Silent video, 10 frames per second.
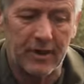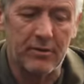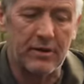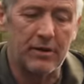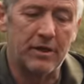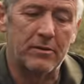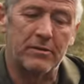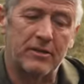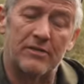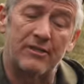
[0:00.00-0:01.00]
know,
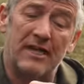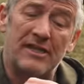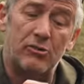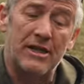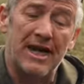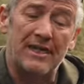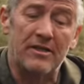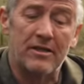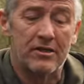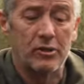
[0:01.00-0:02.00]
the other thing you can